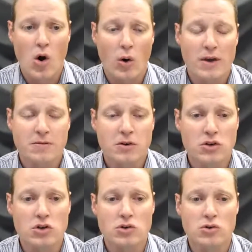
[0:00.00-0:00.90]
if you
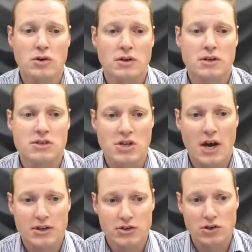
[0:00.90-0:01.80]
do
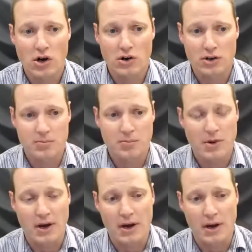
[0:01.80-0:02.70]
decide to go on
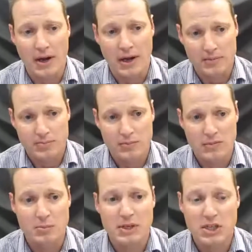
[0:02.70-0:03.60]

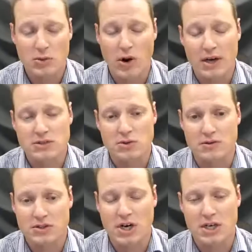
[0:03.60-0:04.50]
the Pty sort of
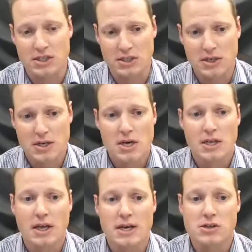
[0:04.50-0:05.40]
structure,
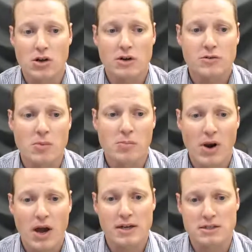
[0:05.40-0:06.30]
there is a lot of
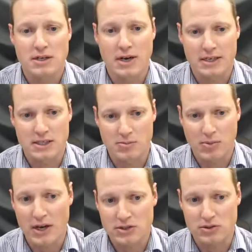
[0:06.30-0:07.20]
compliance that actually
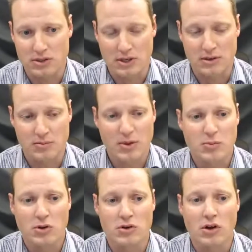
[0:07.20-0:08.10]
apply to it, and
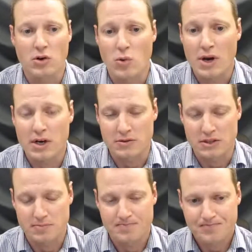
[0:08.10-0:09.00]
people are not aware of it.